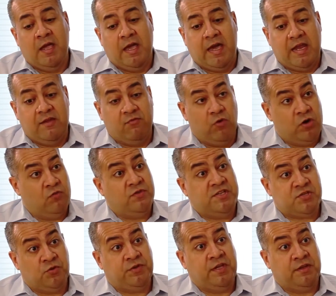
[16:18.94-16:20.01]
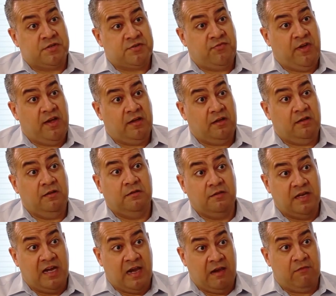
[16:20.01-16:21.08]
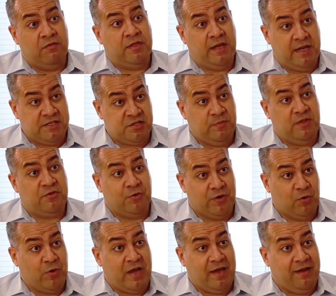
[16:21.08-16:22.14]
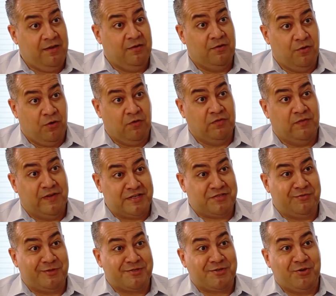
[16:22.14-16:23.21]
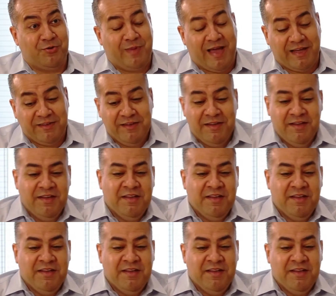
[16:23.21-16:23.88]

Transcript: And if one of these containers fail, everything has to be thrown away. All of the vegetables go bad.